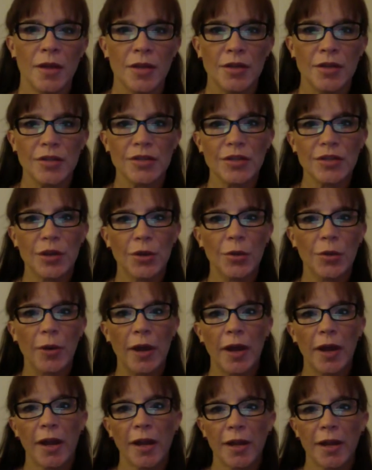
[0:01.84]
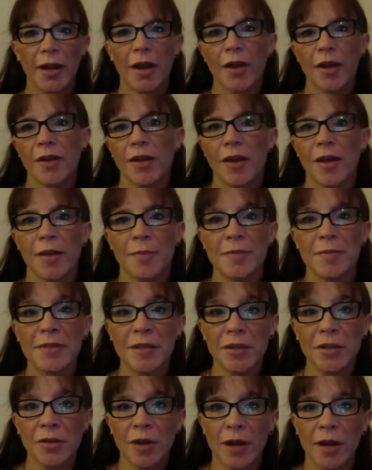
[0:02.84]
So I
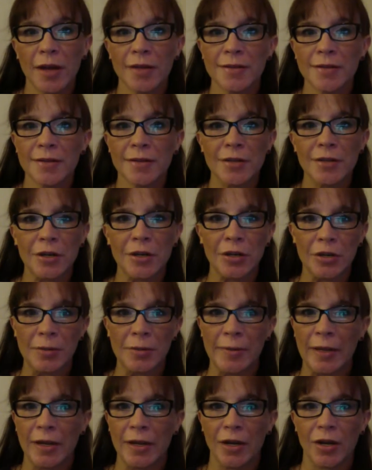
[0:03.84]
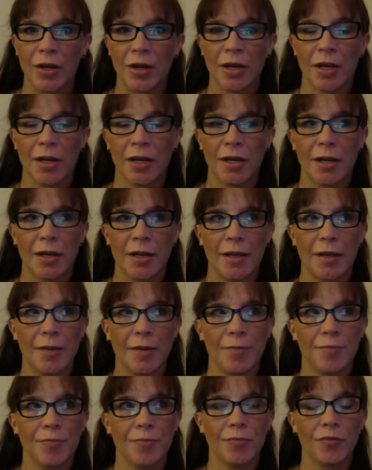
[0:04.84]
sent you guys a document
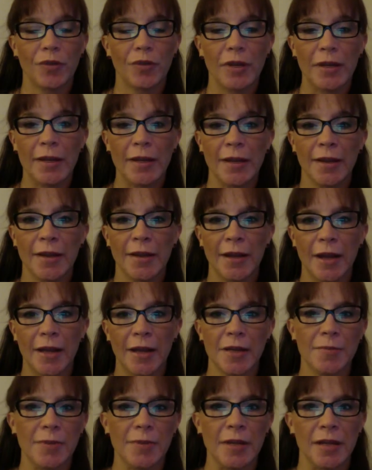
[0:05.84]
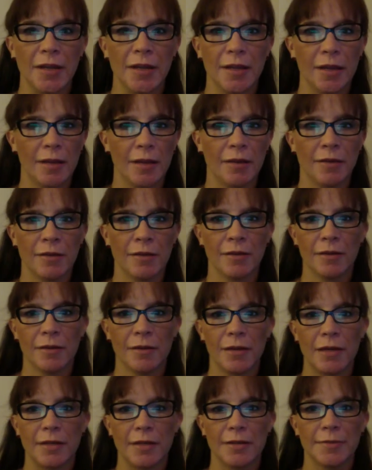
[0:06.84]
on reading an IEP, and
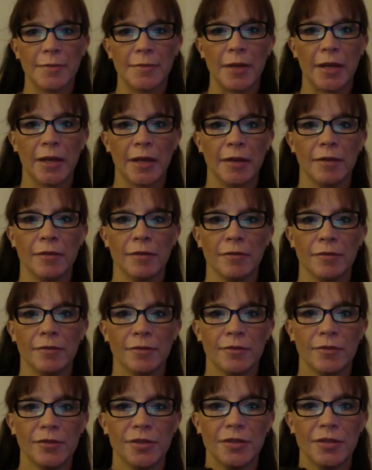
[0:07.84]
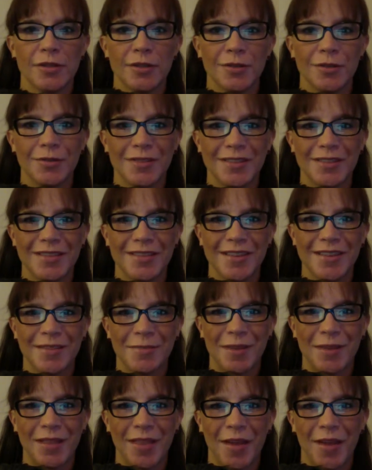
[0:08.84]
yes, my Shih Tzu is in
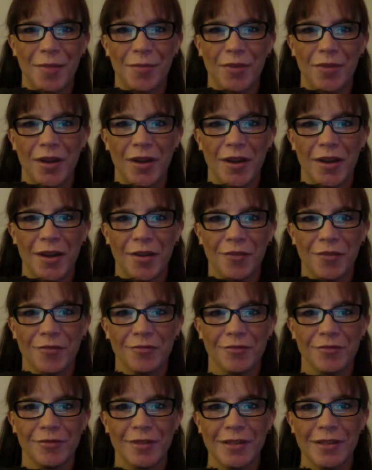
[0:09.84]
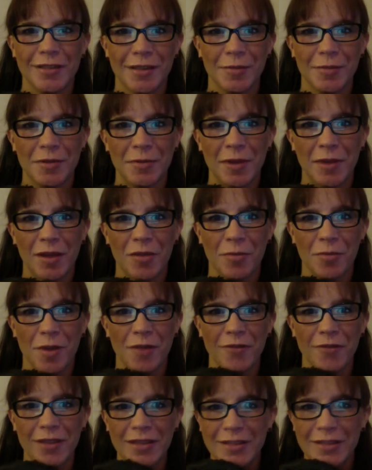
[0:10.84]
my lap right now because I'm in my home
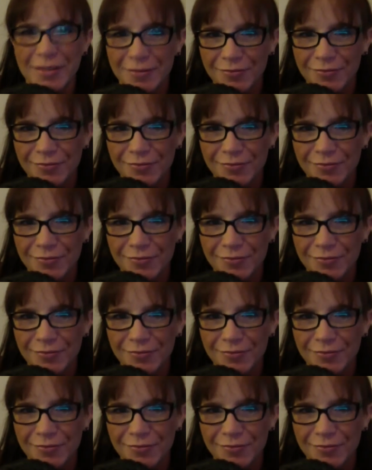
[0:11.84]
office.